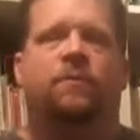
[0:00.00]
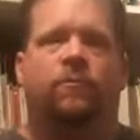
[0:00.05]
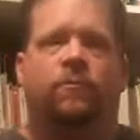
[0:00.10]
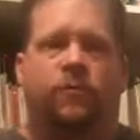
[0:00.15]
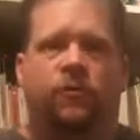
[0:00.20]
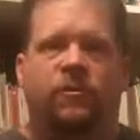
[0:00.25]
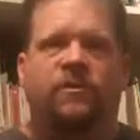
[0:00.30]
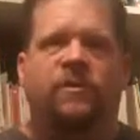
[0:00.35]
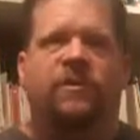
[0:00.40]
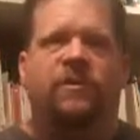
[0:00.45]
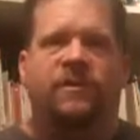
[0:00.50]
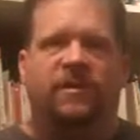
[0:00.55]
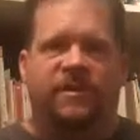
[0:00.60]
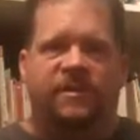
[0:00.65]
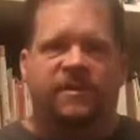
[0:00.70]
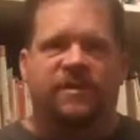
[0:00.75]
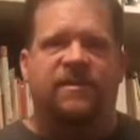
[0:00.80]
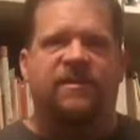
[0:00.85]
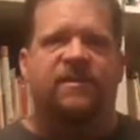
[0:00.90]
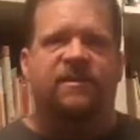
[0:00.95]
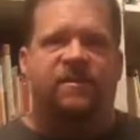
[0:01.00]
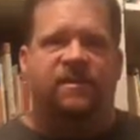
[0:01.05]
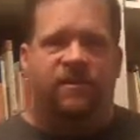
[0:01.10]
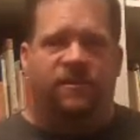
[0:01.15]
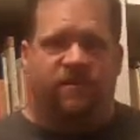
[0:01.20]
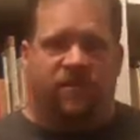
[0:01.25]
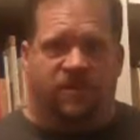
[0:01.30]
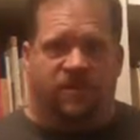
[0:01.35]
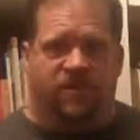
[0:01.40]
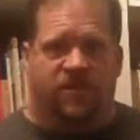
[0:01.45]
mus, tis,
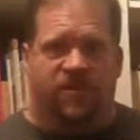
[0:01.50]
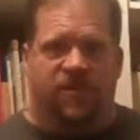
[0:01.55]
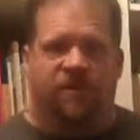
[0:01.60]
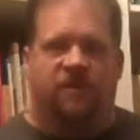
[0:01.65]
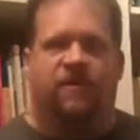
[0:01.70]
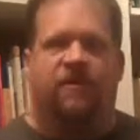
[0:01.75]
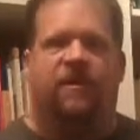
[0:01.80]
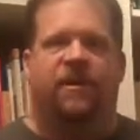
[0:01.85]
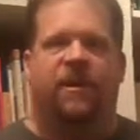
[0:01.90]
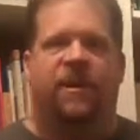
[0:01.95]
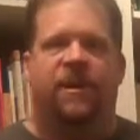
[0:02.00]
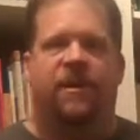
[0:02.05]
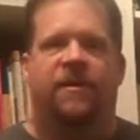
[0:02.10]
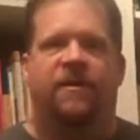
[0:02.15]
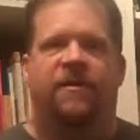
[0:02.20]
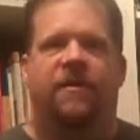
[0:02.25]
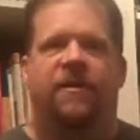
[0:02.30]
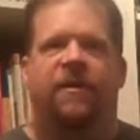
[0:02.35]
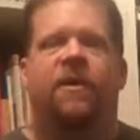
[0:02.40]
nt. Okay?